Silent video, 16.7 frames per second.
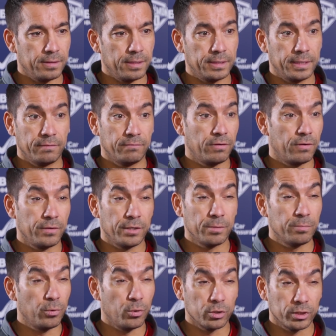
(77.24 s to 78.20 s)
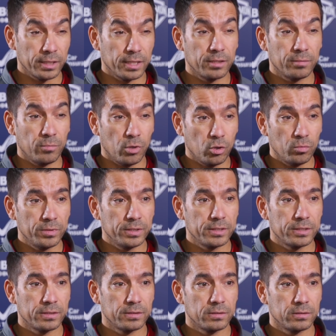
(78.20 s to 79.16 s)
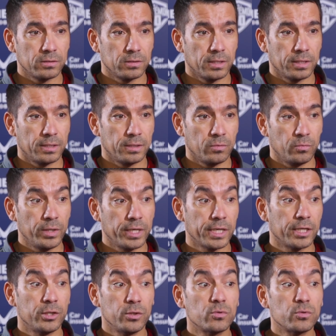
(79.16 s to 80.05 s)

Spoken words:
I think very important at the moment. And we can